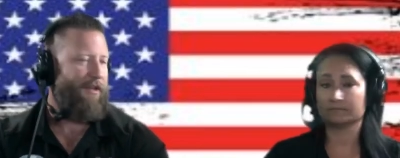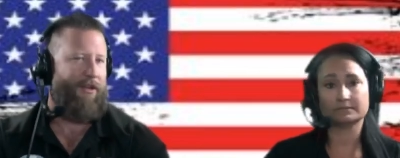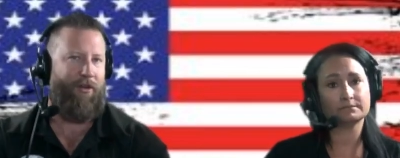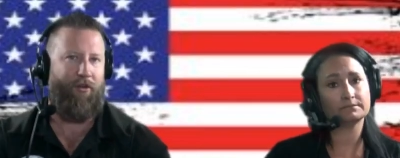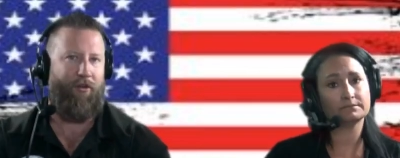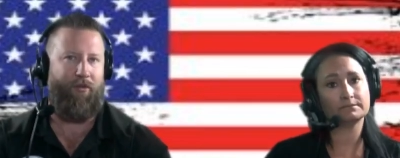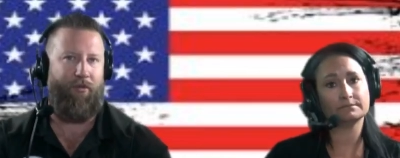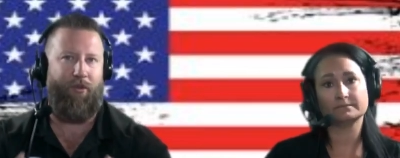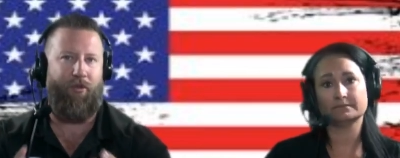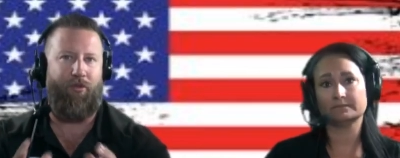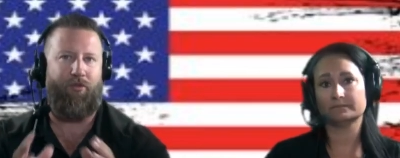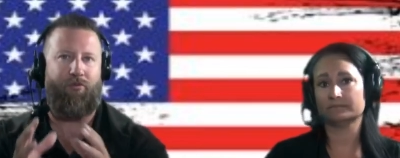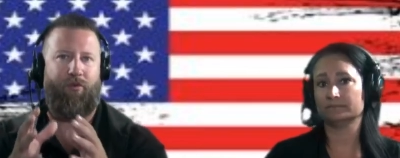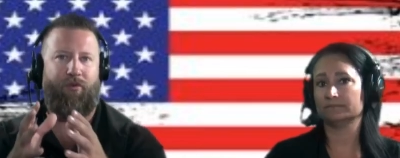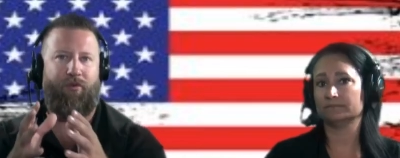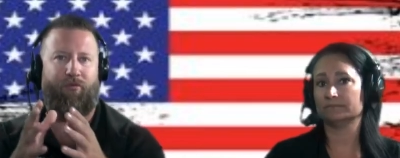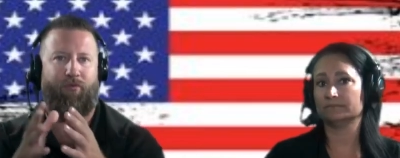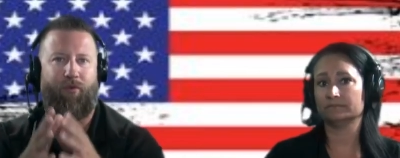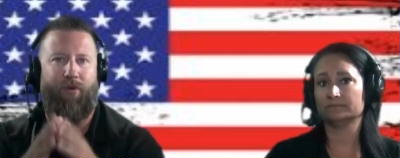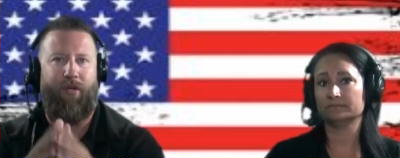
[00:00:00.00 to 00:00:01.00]
Speaker 1: You know those
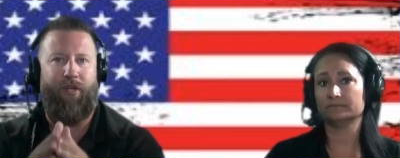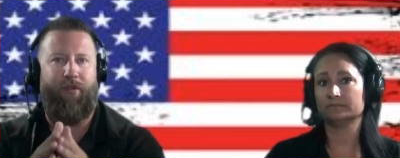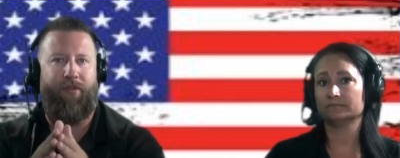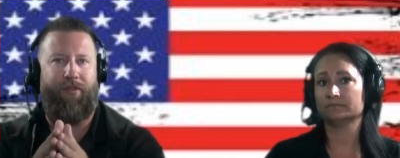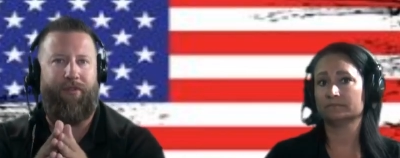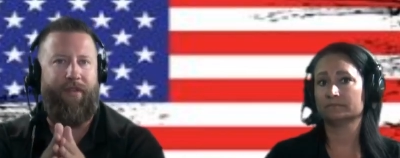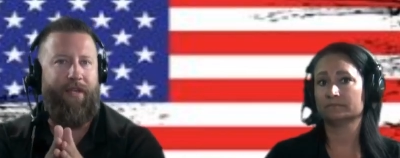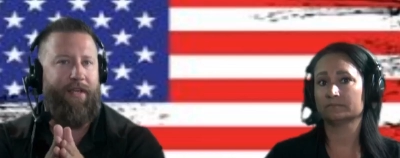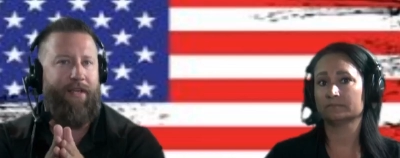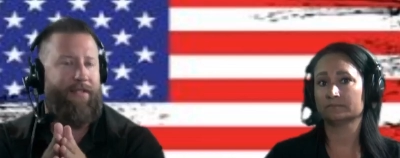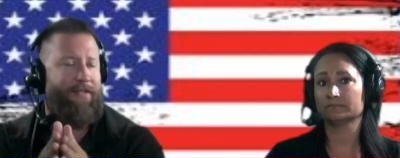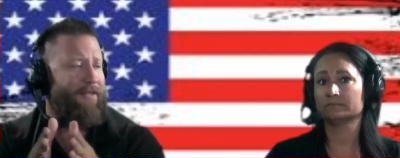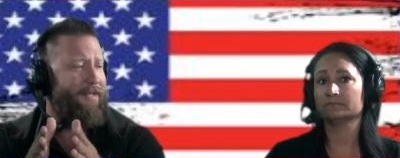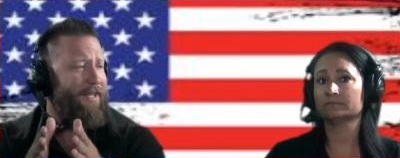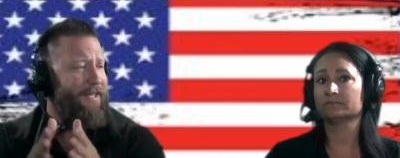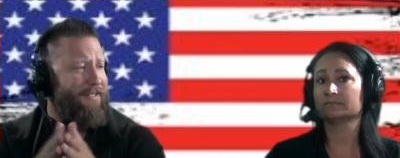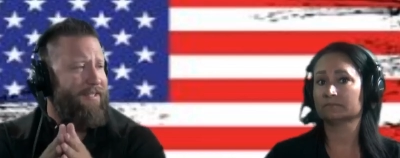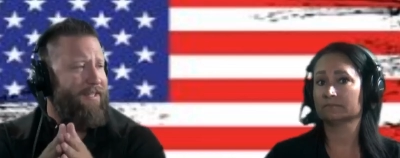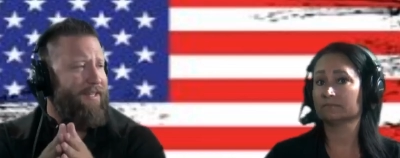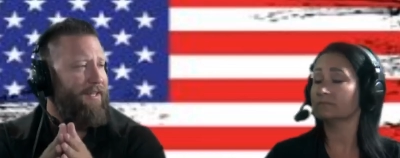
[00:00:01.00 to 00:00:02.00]
were mm-hmm. real things
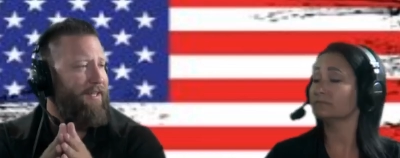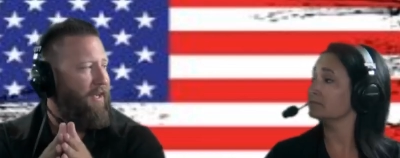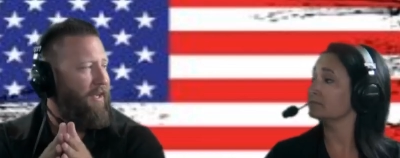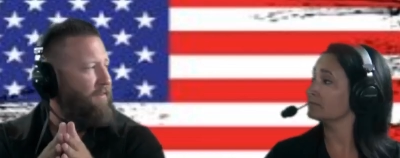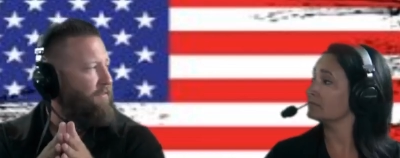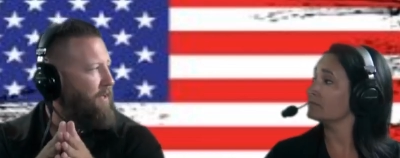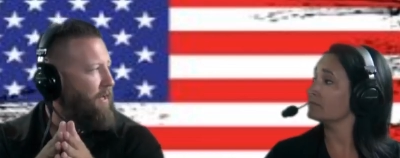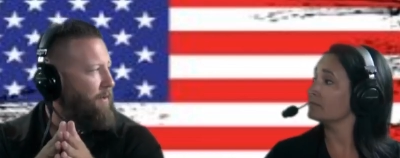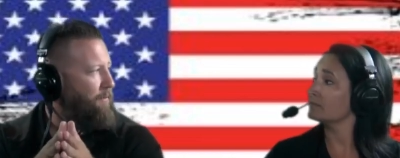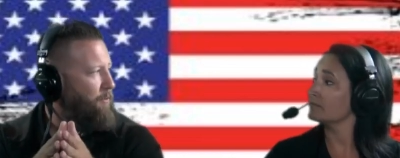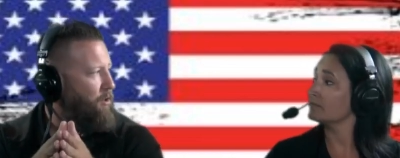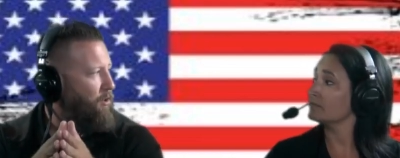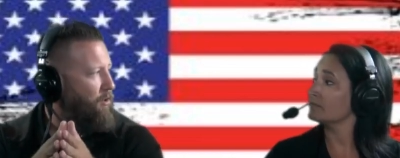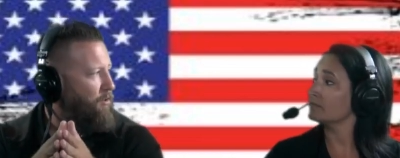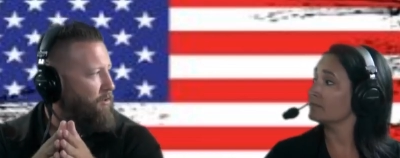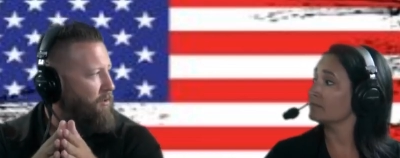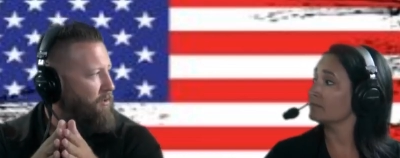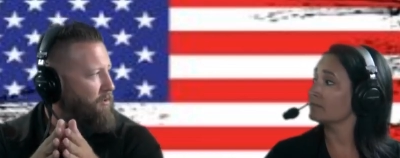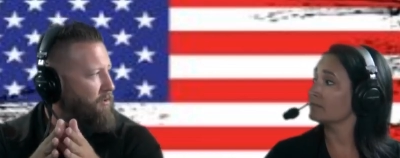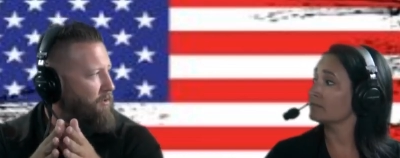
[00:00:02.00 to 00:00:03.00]
less than a lifetime
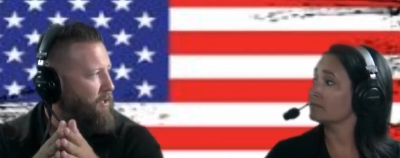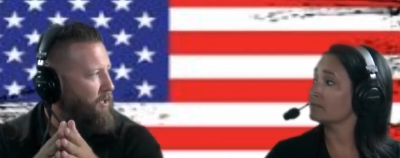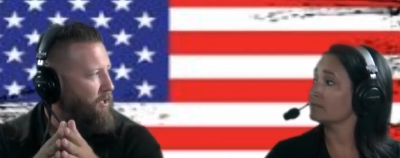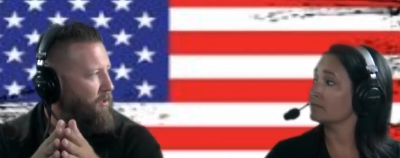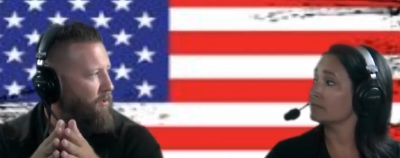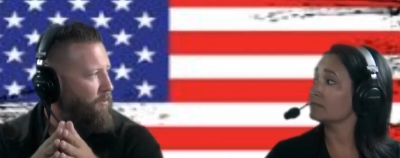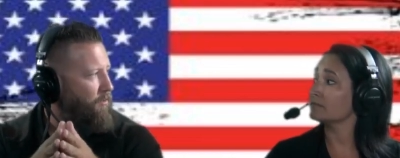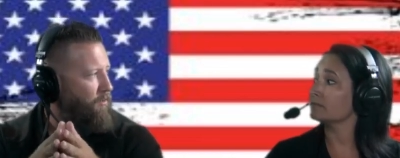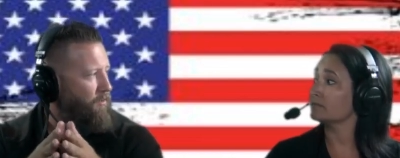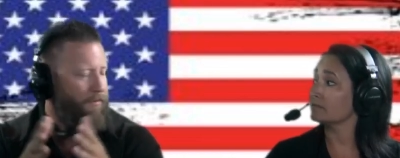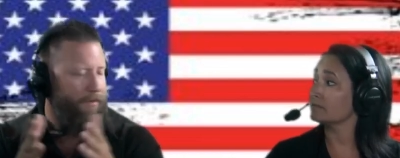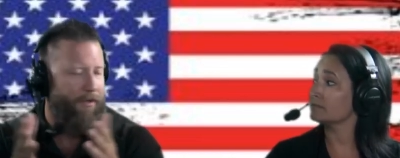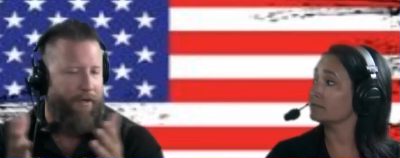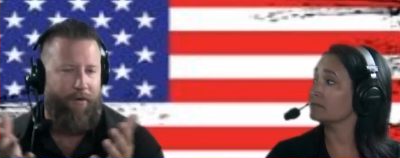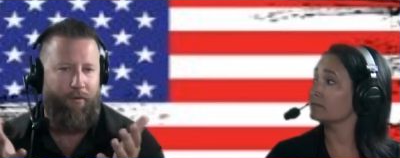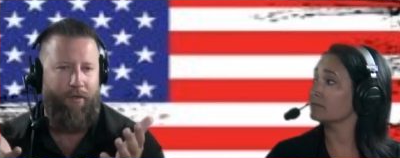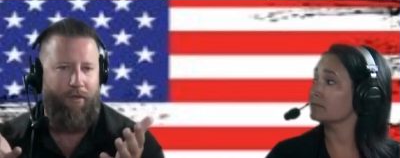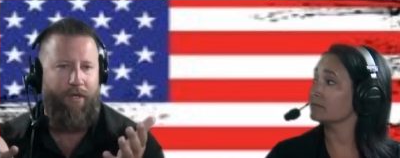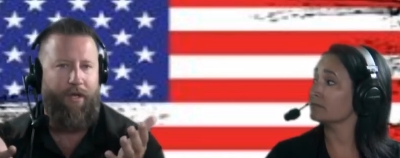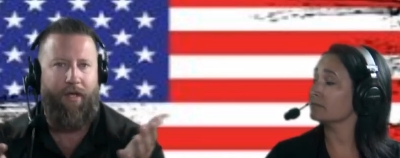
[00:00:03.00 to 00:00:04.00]
ago. The, you know
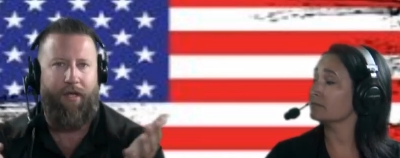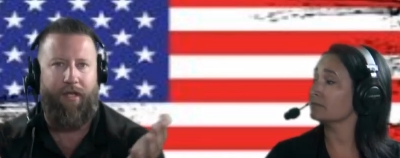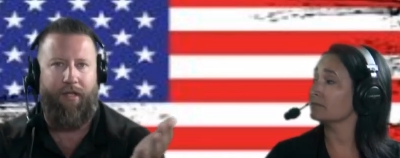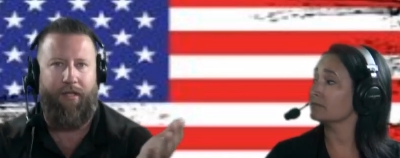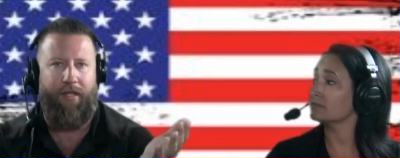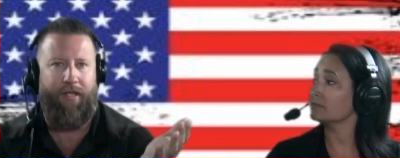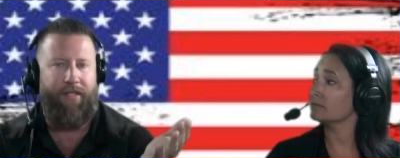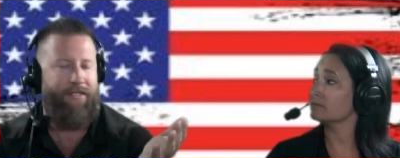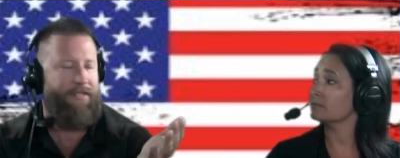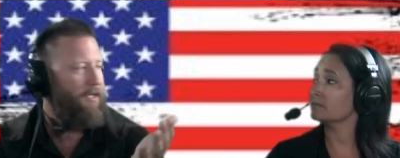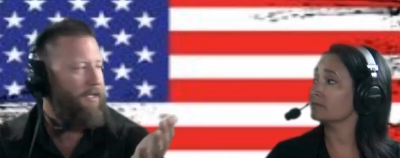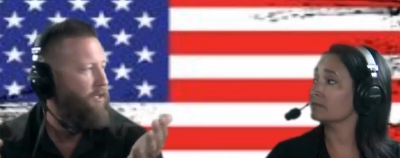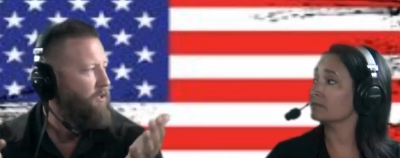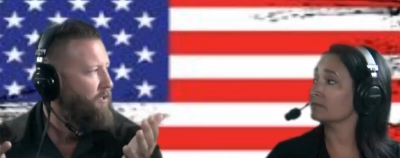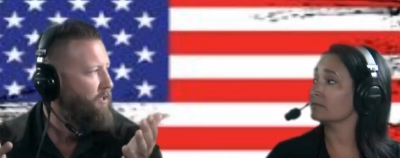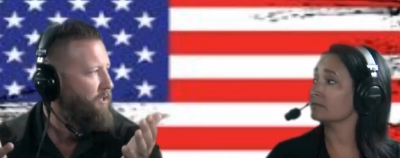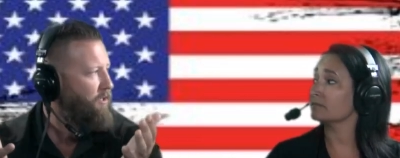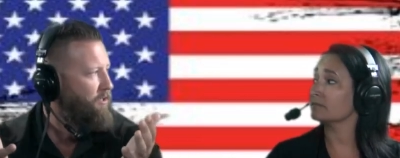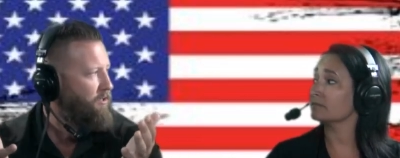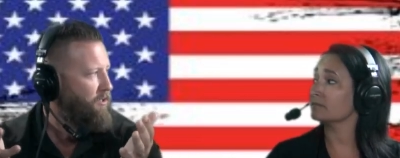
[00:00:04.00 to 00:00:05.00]
we're talking less than
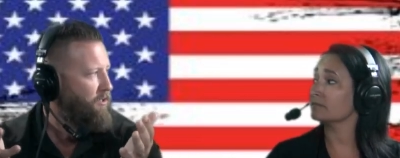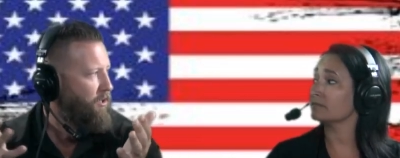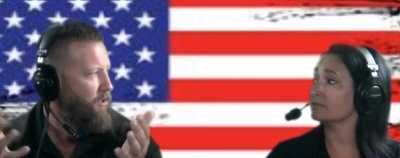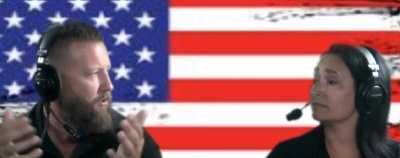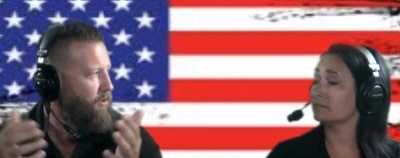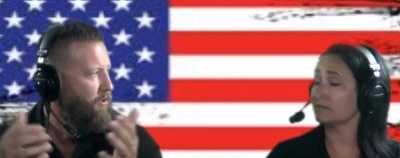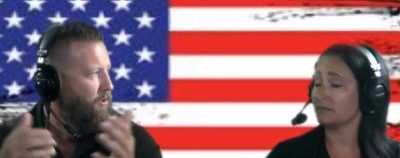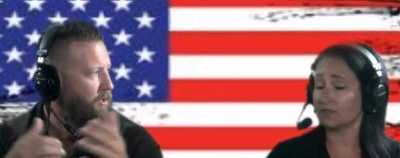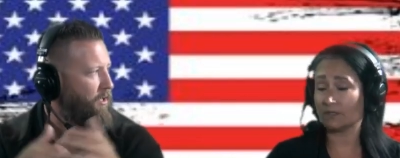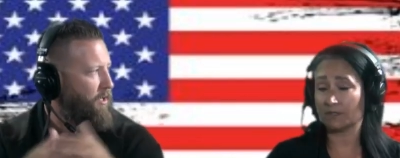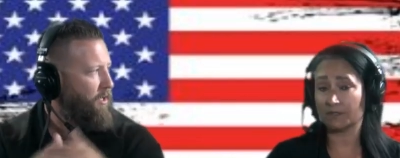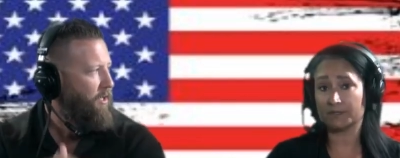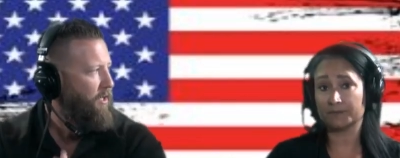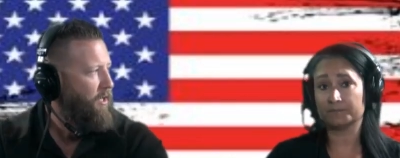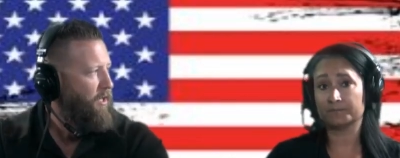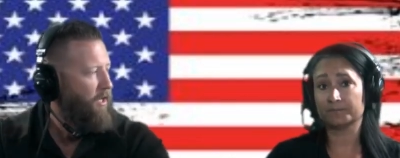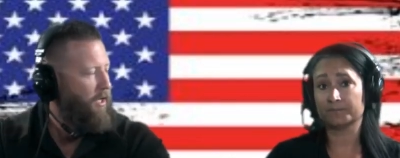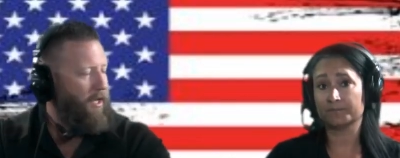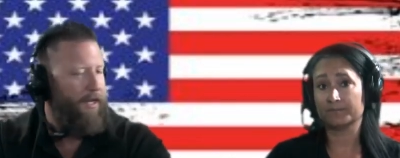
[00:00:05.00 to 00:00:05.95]
100 years ago. Yeah.